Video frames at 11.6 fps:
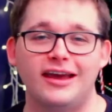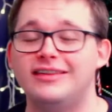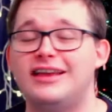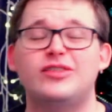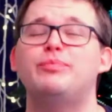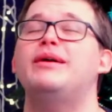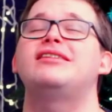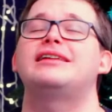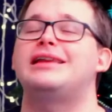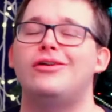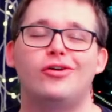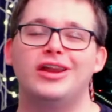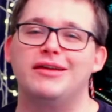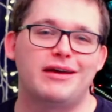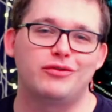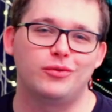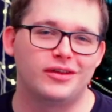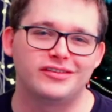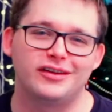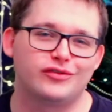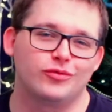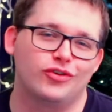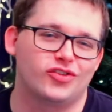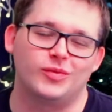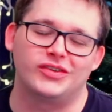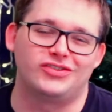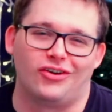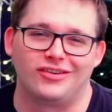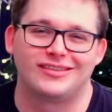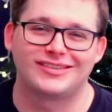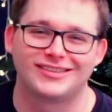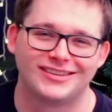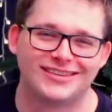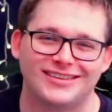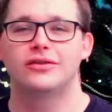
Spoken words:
and that's basically all I've ever wanted from Christmas songs.